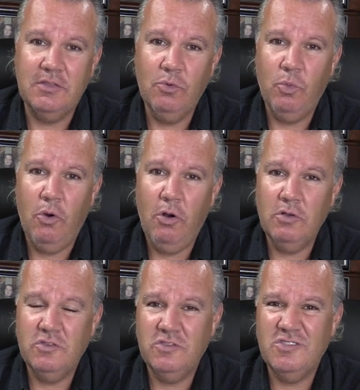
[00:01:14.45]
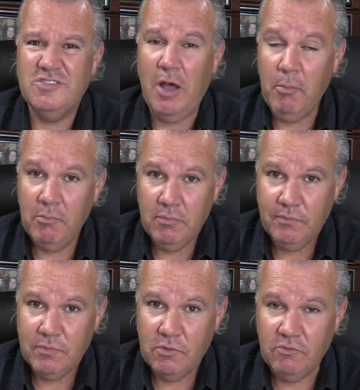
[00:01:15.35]
There was some
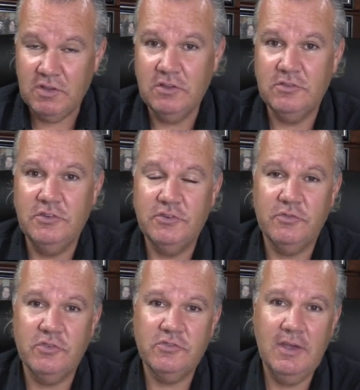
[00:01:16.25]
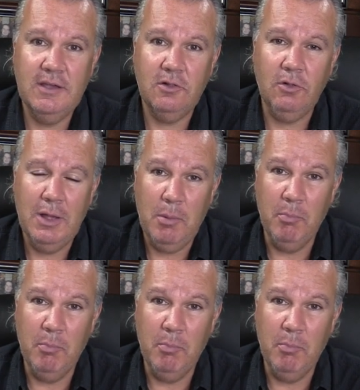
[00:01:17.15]
vintage for sale,